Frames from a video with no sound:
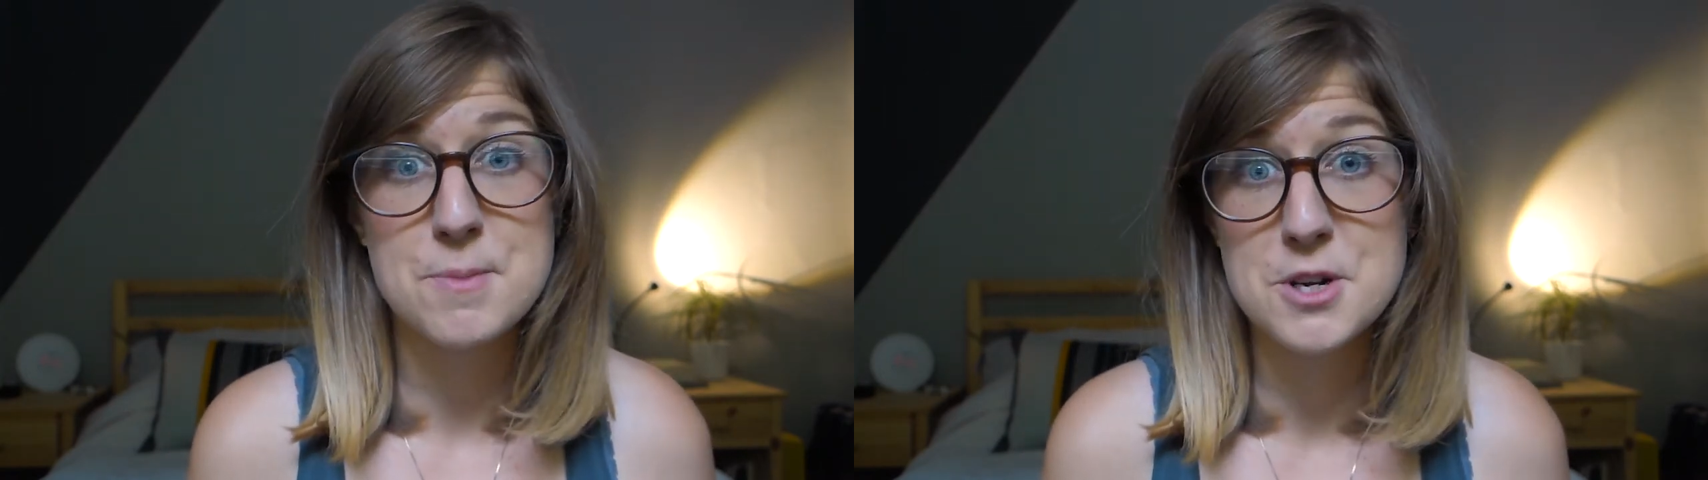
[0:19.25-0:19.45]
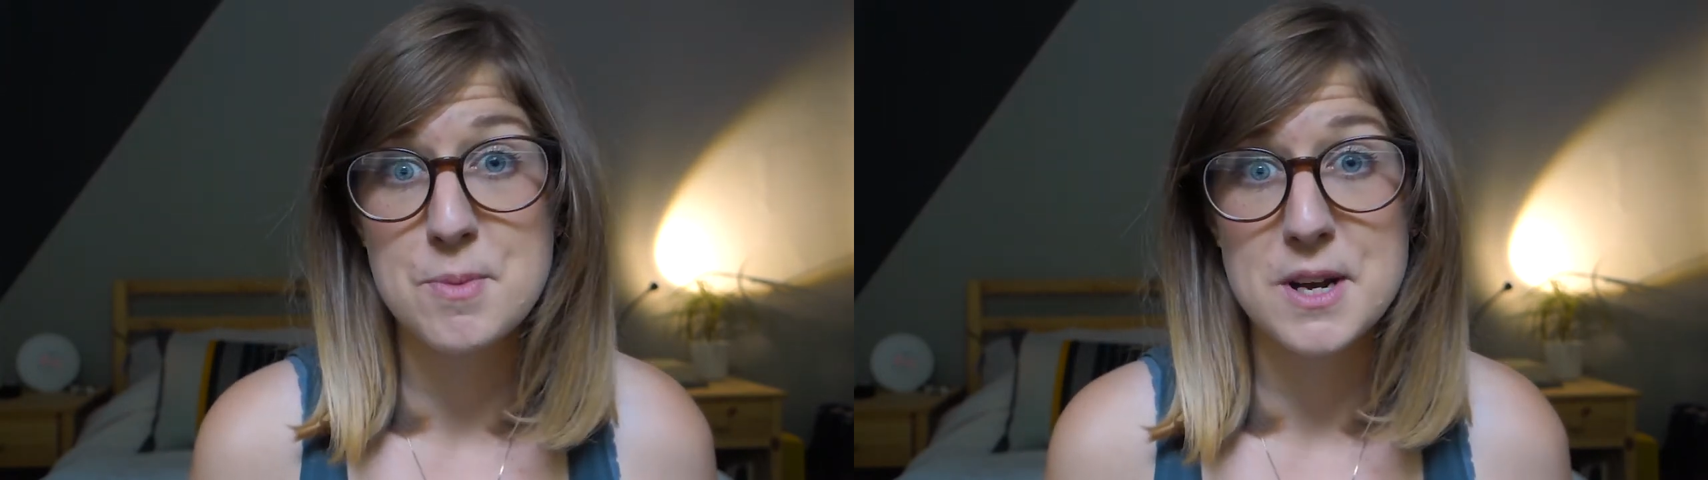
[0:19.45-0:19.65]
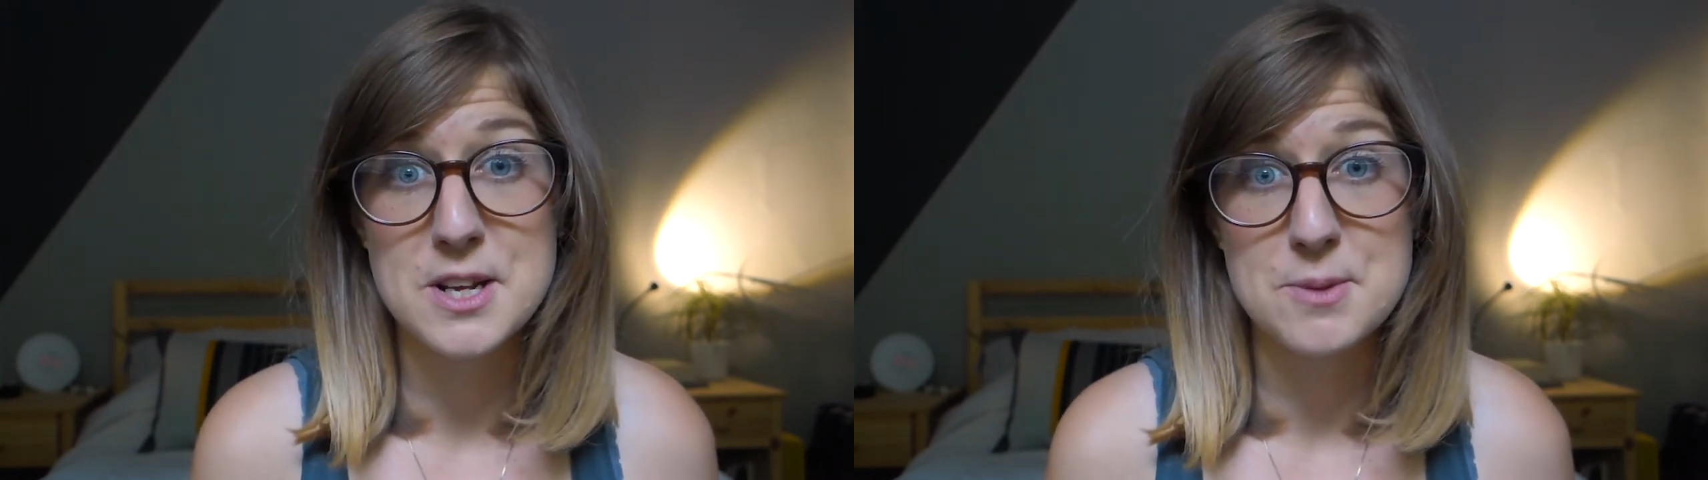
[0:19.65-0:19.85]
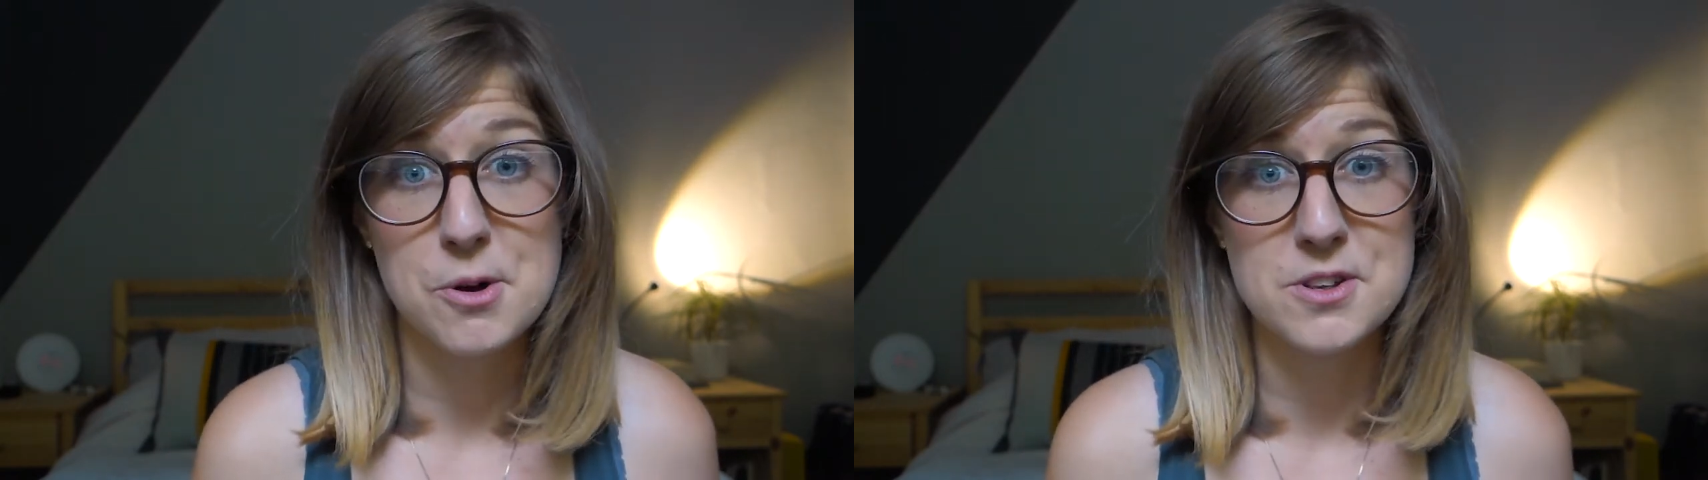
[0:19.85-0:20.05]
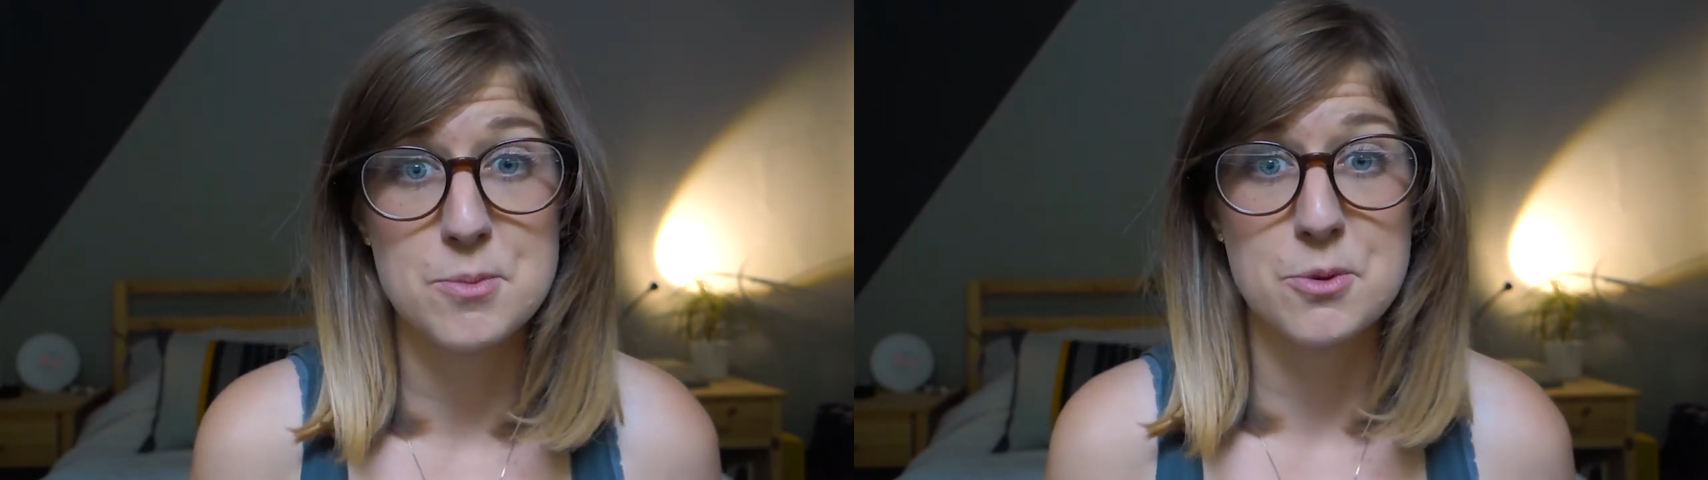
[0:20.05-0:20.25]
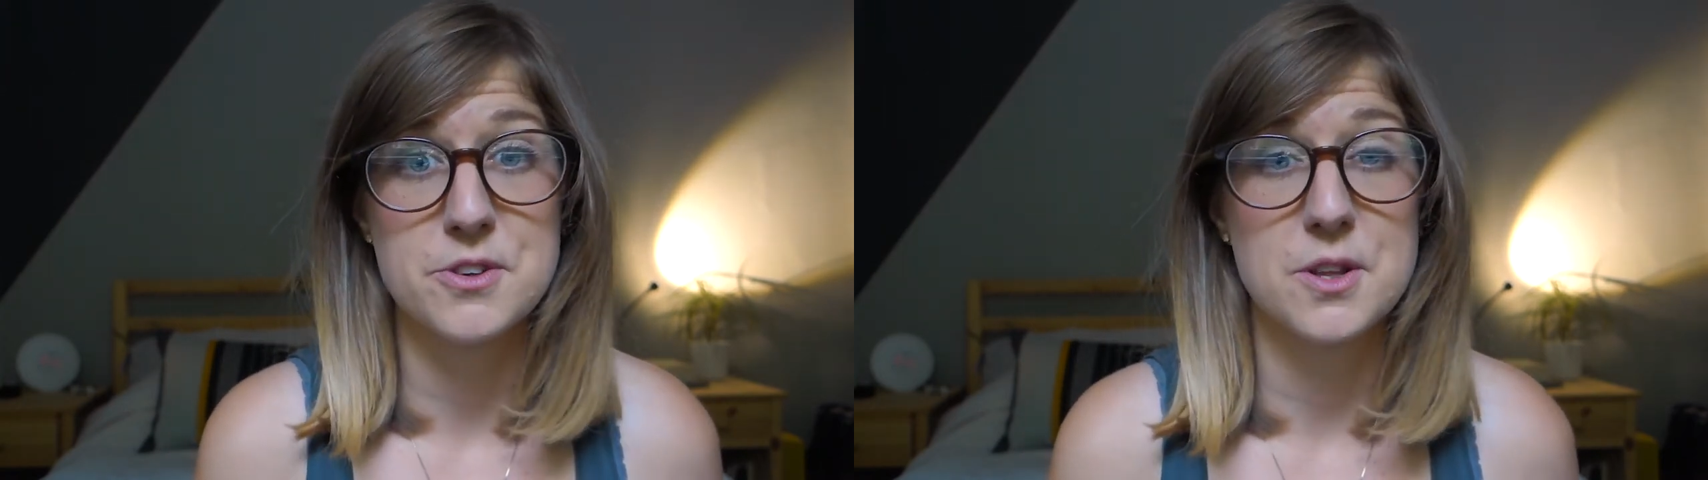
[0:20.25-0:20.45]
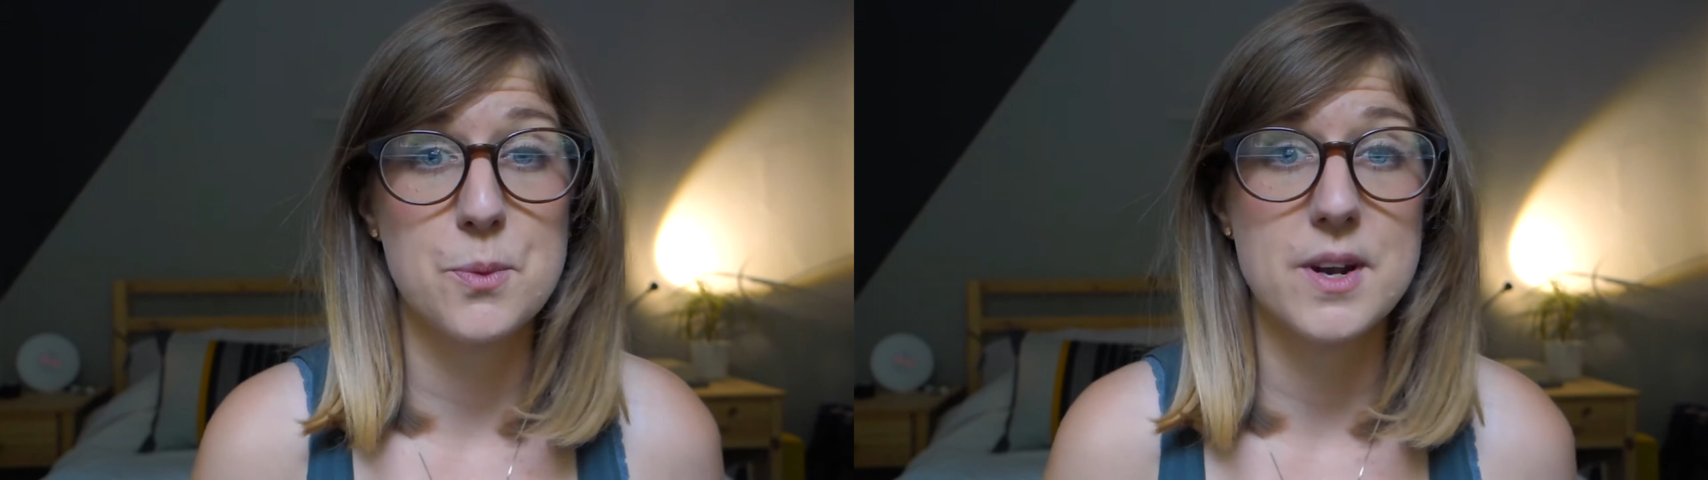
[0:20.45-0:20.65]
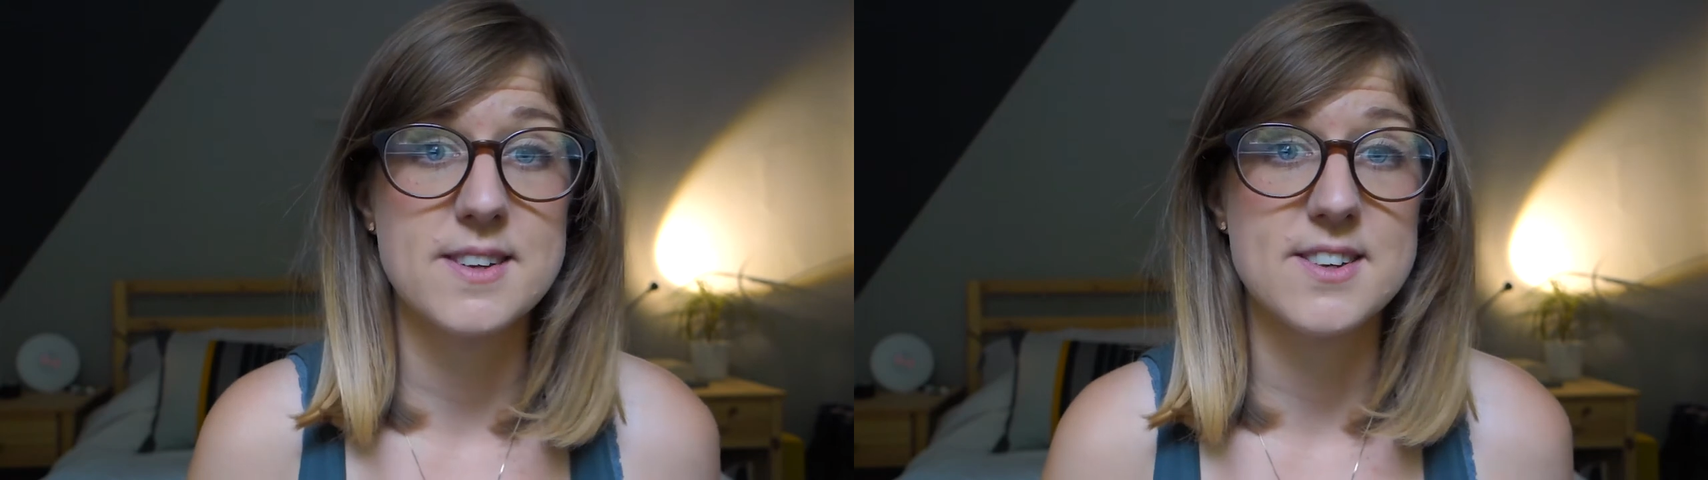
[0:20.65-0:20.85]
much money as possible so that
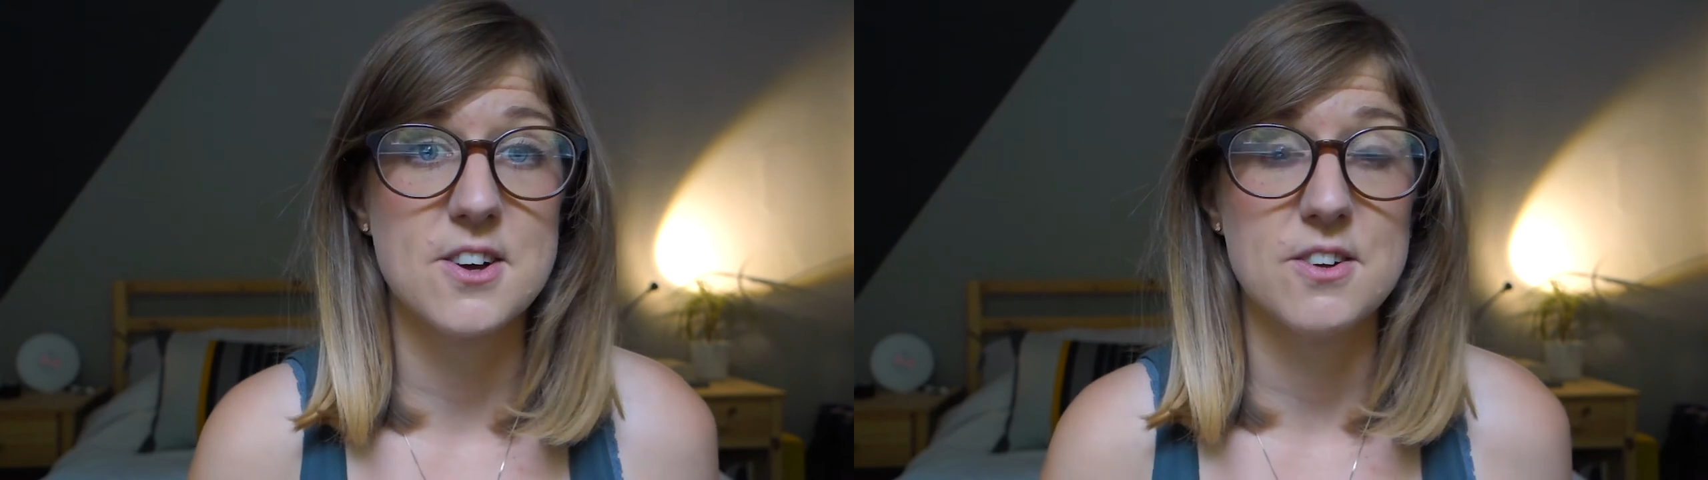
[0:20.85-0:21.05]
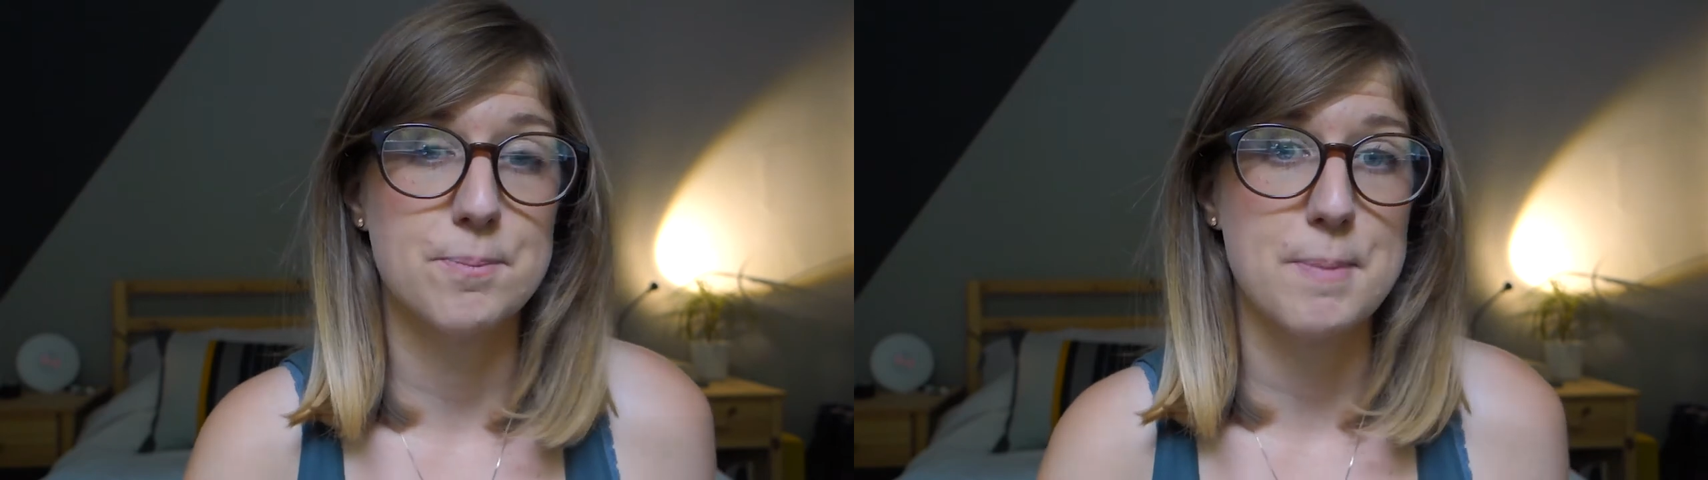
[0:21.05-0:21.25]
when I start